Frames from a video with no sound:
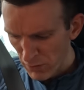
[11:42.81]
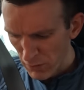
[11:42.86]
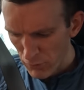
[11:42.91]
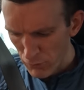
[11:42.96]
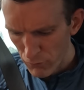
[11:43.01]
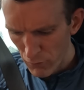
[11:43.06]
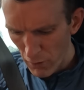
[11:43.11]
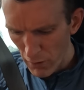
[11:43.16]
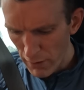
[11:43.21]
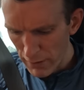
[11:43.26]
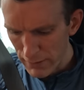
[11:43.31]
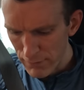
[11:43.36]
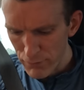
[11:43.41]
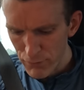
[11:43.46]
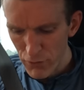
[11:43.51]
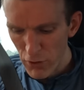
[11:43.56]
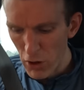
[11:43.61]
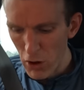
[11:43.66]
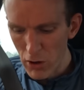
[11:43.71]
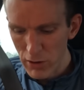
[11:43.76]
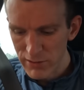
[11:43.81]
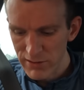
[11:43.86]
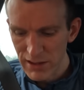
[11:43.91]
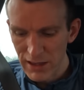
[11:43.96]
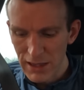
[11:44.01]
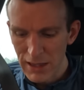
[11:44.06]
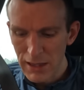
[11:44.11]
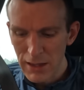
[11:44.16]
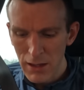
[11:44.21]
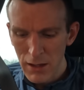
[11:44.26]

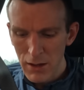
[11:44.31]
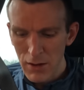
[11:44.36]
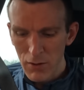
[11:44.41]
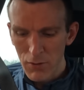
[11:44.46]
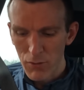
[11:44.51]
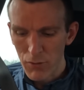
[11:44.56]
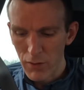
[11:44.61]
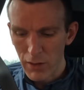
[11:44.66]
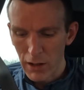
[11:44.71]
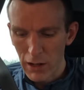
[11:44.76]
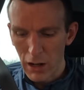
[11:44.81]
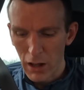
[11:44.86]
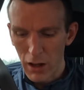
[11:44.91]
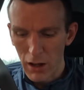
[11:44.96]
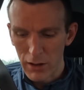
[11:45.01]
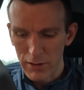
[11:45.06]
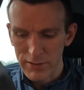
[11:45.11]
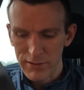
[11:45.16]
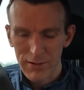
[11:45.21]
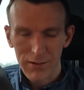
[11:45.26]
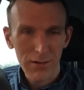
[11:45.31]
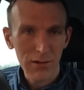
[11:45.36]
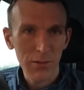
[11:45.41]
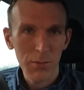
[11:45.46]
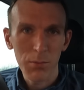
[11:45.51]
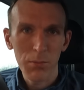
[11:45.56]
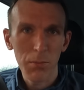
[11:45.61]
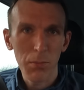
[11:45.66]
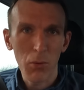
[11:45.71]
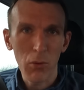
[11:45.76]
5:30 for the
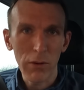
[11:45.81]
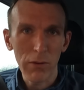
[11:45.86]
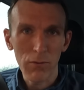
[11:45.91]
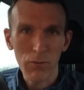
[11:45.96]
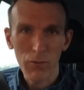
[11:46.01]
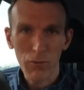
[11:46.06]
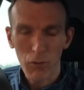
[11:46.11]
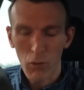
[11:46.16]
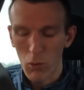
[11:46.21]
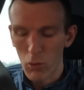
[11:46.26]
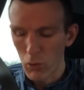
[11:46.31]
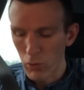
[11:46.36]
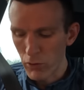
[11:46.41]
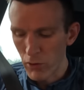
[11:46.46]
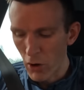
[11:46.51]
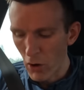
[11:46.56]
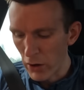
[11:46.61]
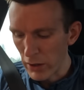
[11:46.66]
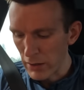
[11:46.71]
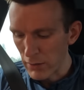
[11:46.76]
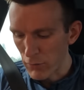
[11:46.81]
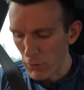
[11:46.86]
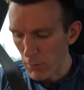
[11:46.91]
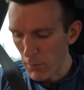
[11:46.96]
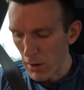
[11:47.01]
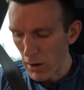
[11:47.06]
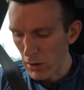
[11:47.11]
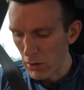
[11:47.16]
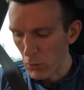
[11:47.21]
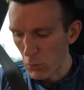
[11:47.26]
last 0.49 of a
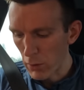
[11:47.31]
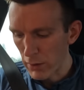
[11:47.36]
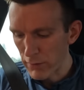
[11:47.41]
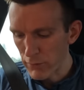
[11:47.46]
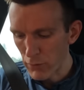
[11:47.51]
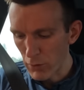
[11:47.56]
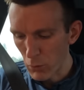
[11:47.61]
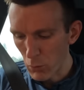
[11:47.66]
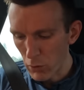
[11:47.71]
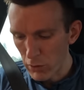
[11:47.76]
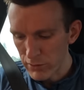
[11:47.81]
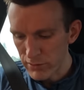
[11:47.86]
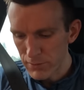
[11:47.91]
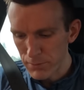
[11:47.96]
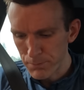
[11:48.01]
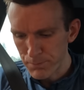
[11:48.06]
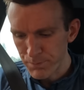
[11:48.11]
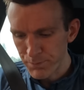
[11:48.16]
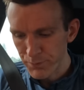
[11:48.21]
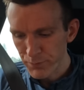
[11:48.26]
mile or whatever it was.